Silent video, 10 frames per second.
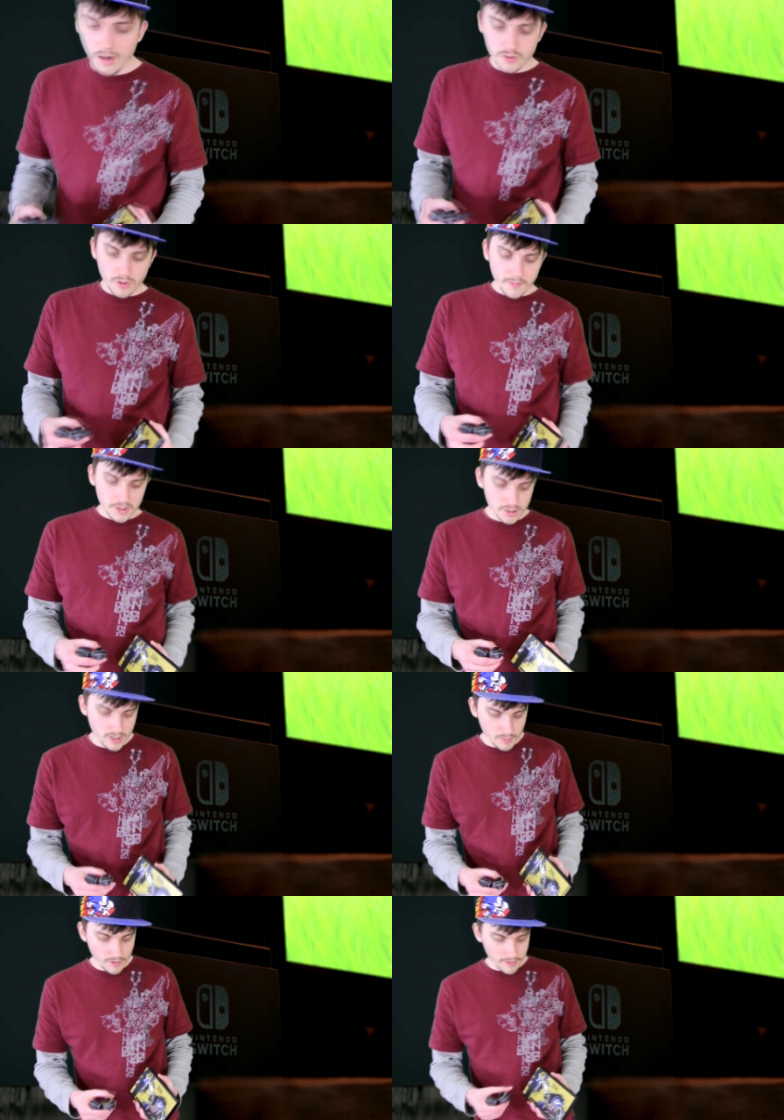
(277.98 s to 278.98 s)
just want to mention a
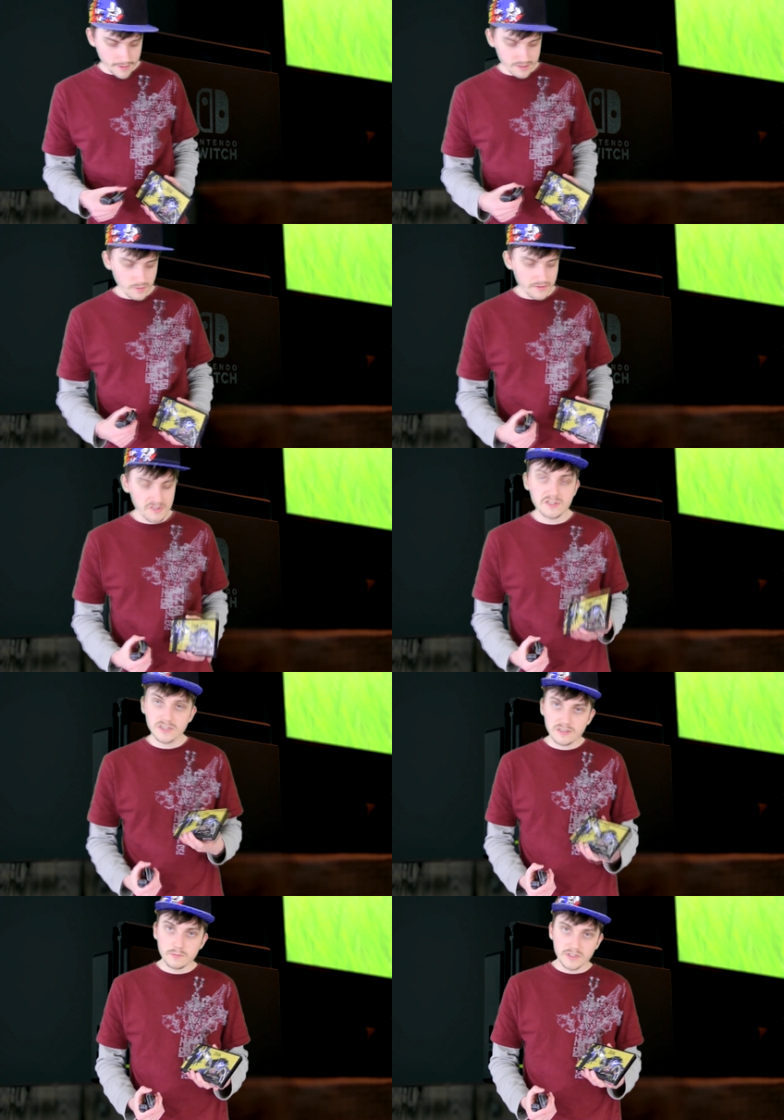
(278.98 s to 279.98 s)
couple other things about the
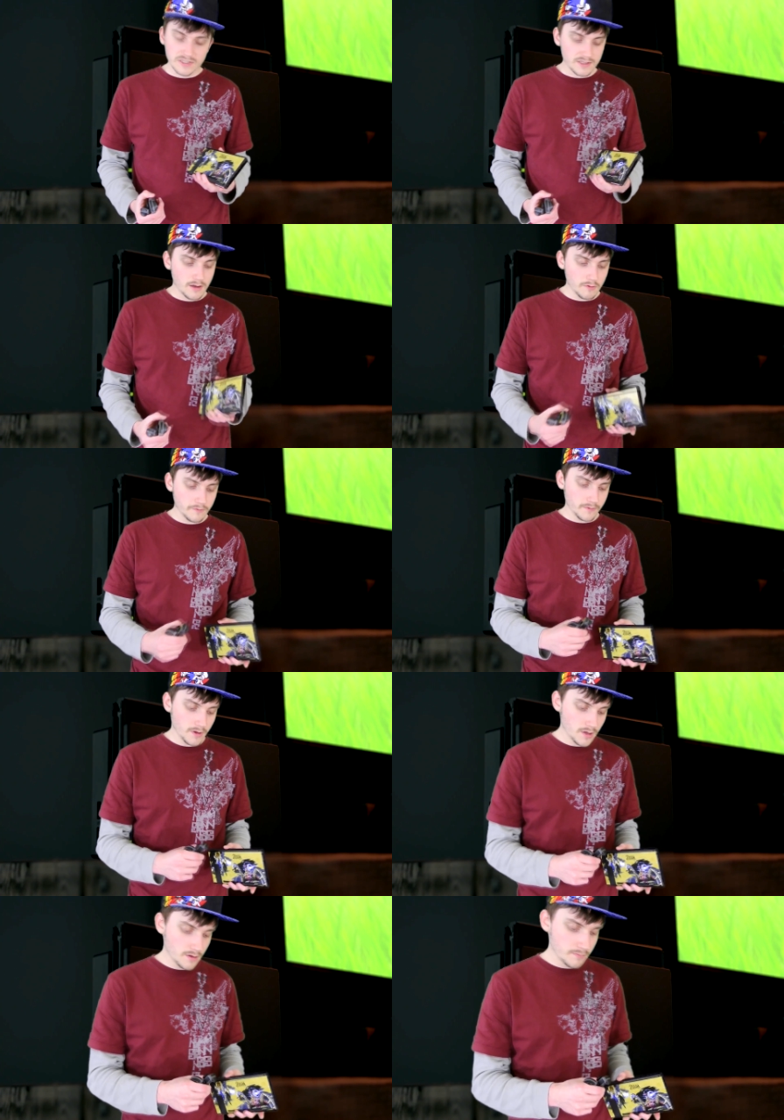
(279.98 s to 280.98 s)
system itself.
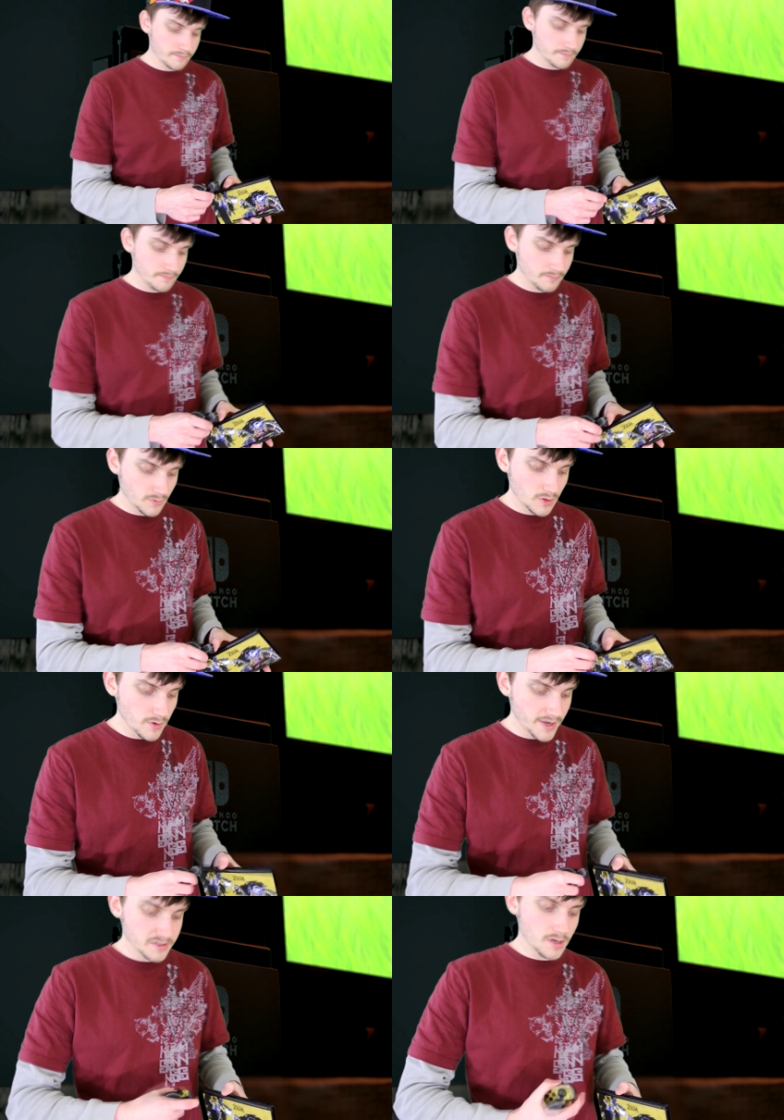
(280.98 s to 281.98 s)

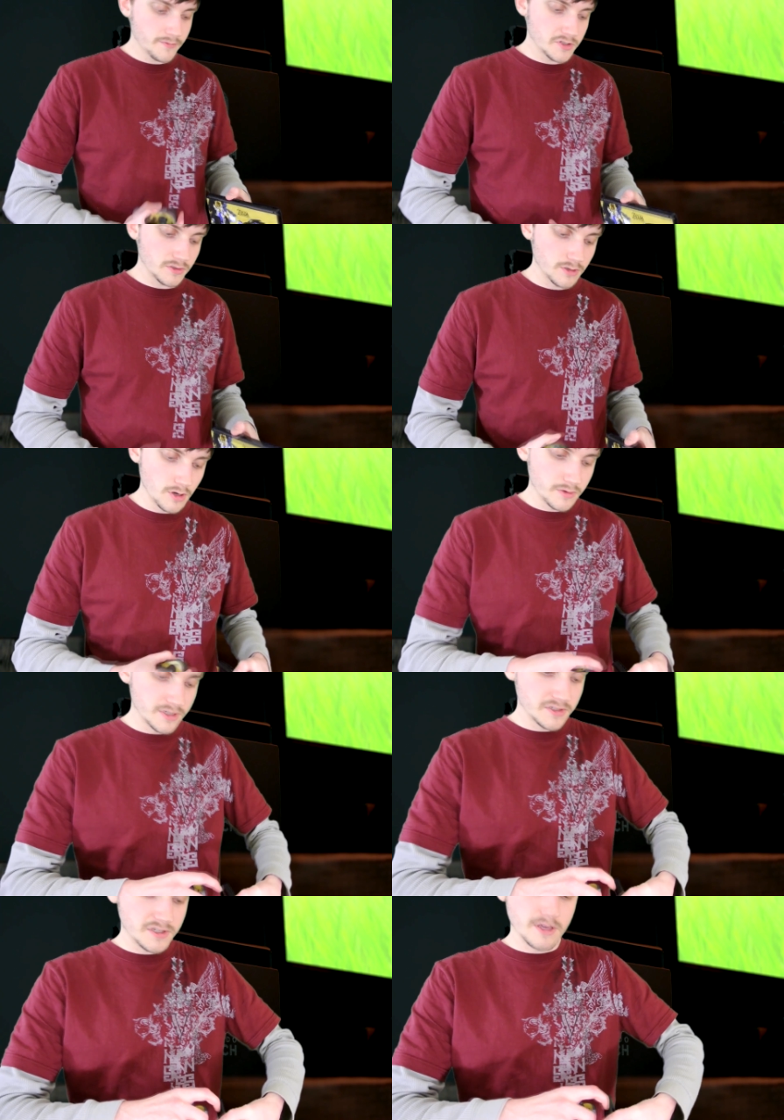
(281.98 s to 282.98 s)
You guys obviously know it
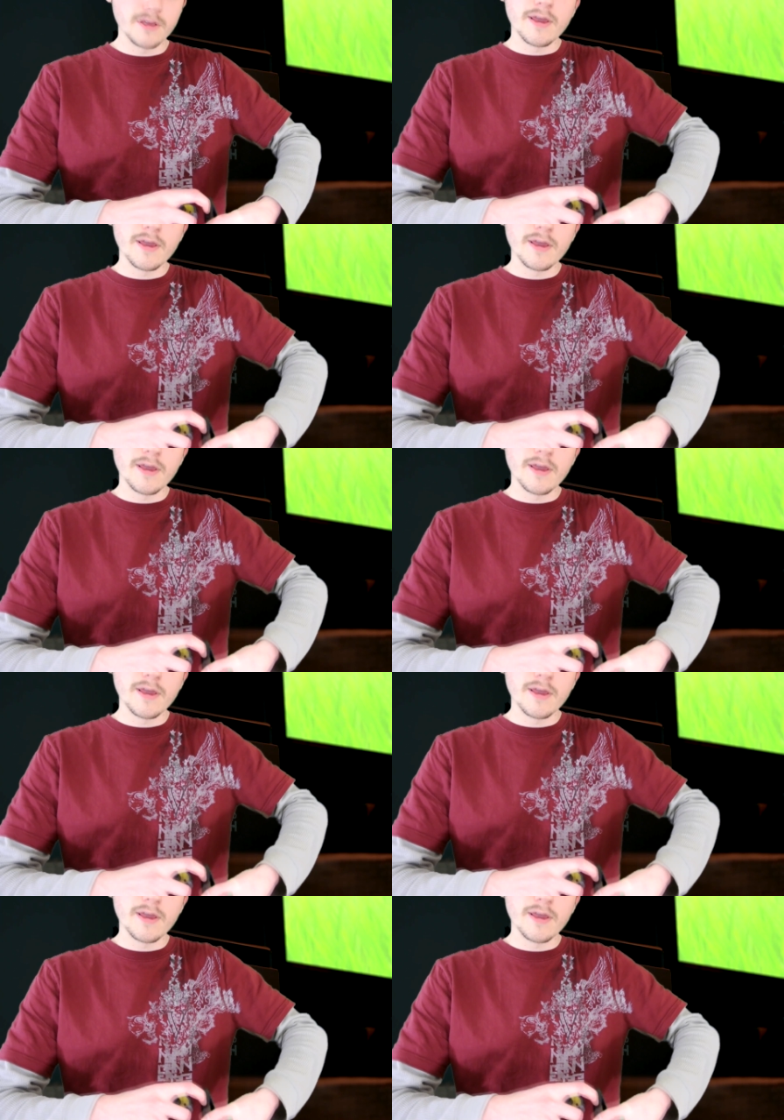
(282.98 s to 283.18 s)
does take